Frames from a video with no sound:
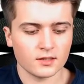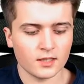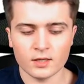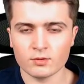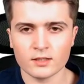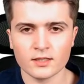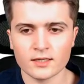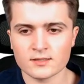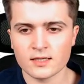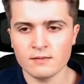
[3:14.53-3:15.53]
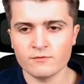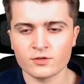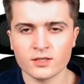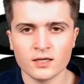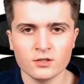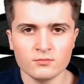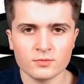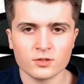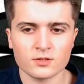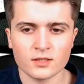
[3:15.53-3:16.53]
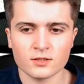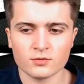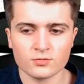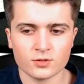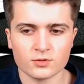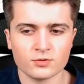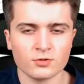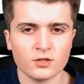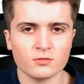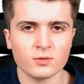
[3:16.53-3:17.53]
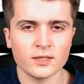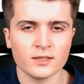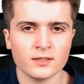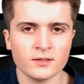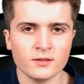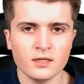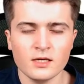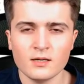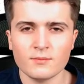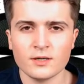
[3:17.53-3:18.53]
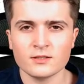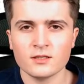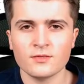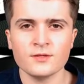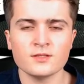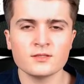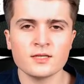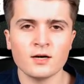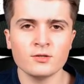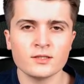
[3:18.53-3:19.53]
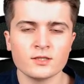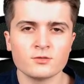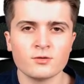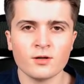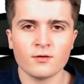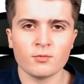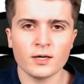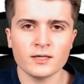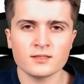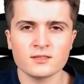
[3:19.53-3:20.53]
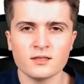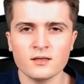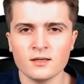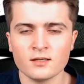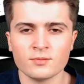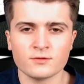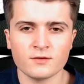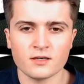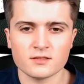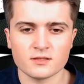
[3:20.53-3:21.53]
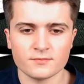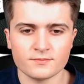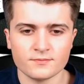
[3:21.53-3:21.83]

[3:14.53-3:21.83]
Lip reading: I will click escape for now, because I don't want to draw a wire here, but this is how you can draw the wires a little bit faster.